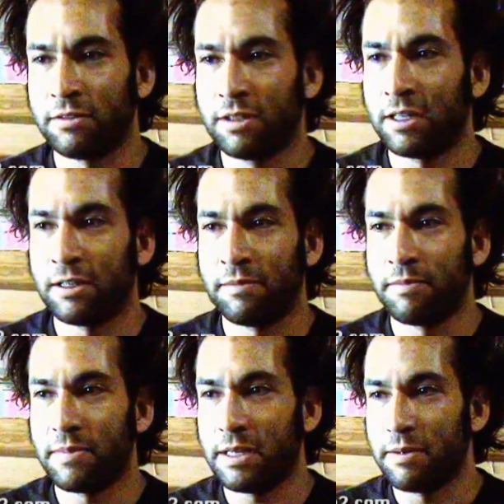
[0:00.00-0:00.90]
uh,
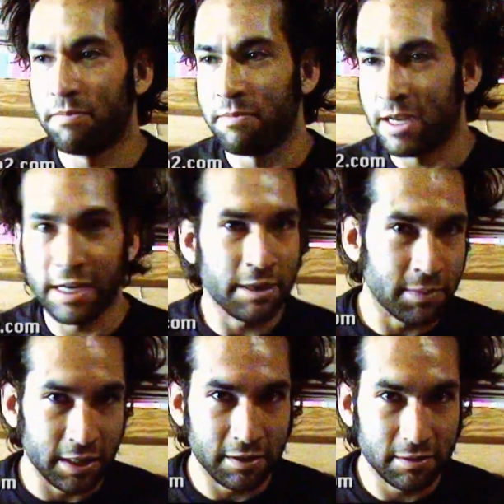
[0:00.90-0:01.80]
eating
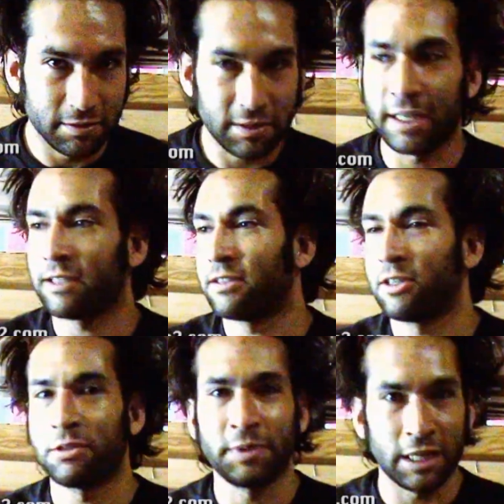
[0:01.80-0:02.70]
meat. I guess it
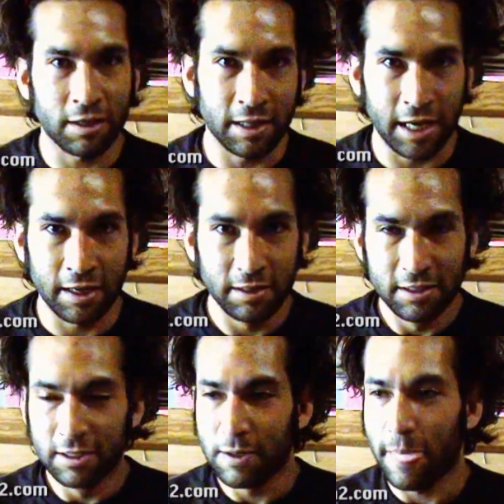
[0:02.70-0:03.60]
goes beyond that
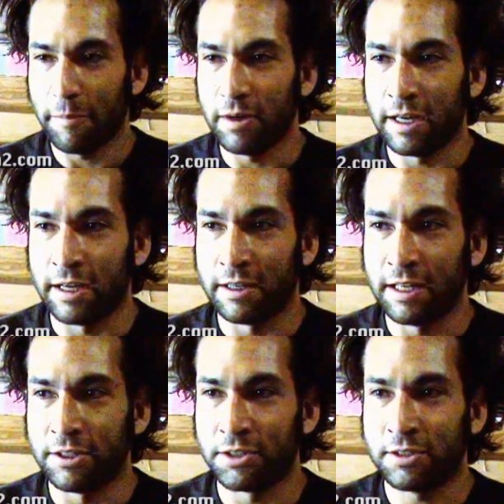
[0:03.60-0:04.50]
and,
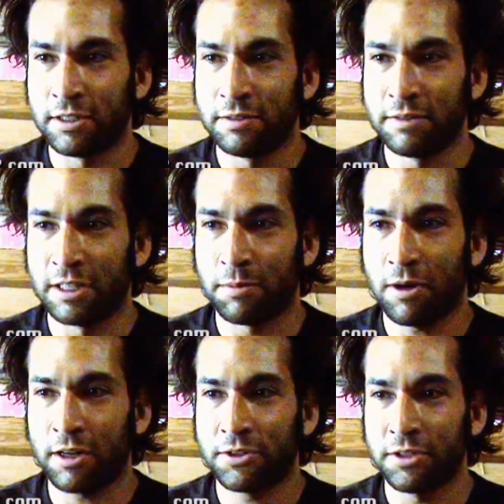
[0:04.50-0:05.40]
and just to you know
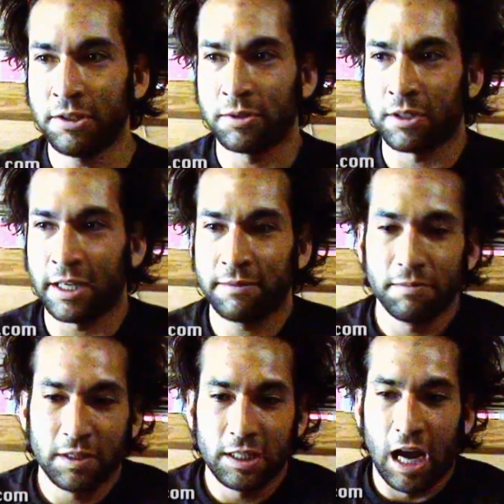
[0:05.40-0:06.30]
products you use like
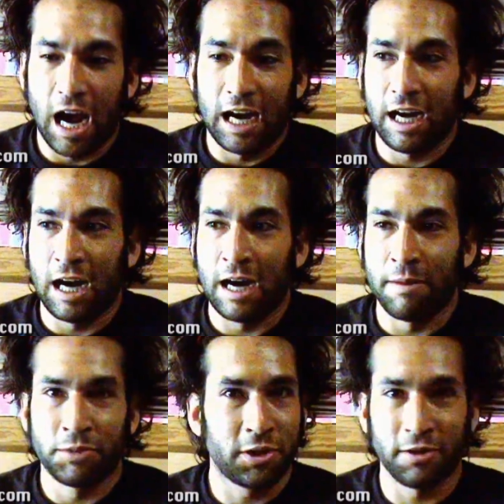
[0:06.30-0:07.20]

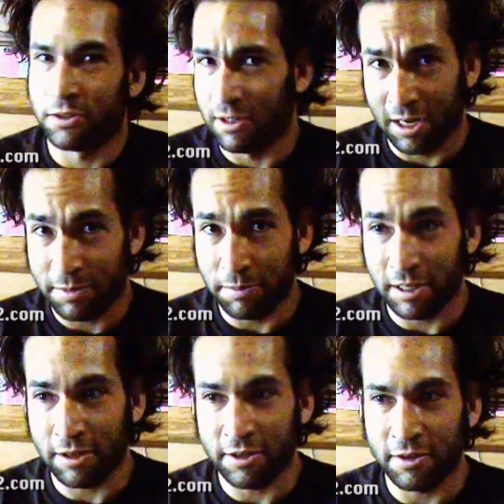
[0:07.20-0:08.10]
i'm sure there's a lot of people
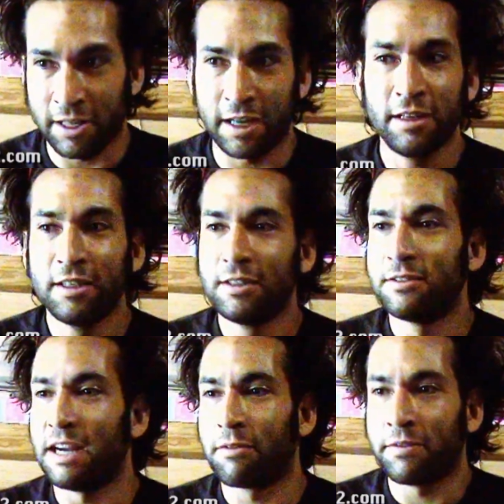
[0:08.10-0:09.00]
out there that
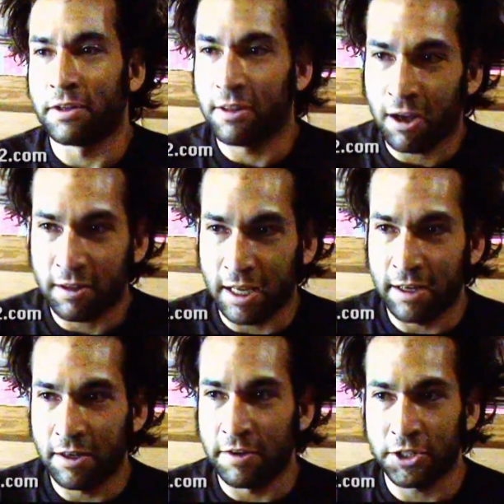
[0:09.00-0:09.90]
never even thought
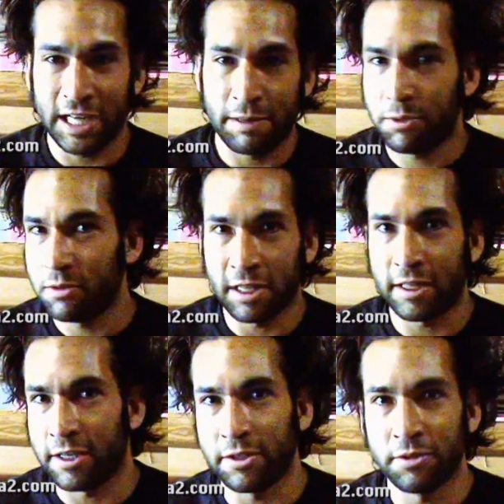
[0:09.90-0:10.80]
that the shampoo that
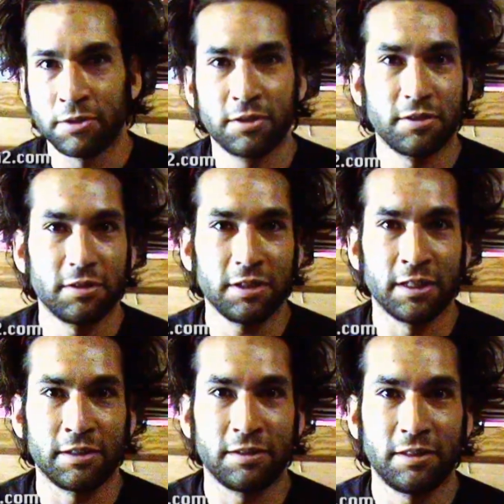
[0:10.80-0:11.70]
they use
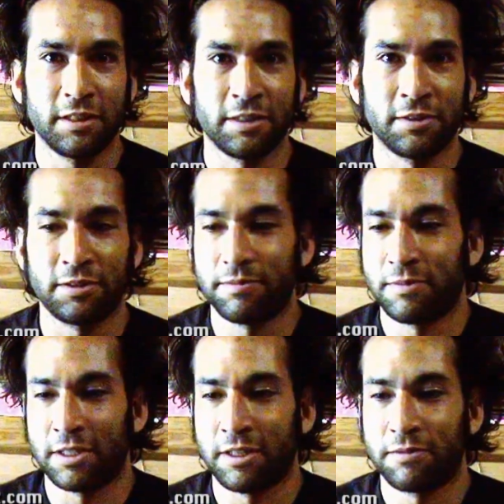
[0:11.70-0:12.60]
is is
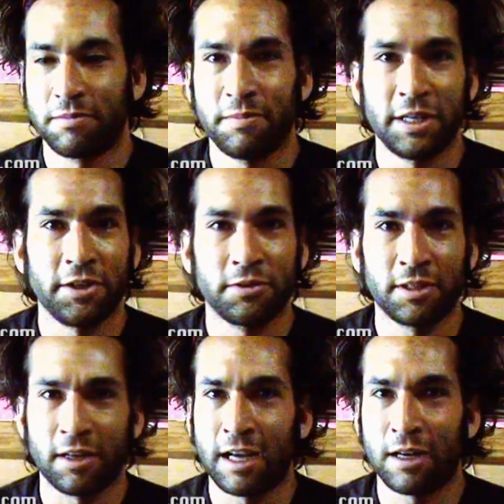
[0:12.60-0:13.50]
you know being used on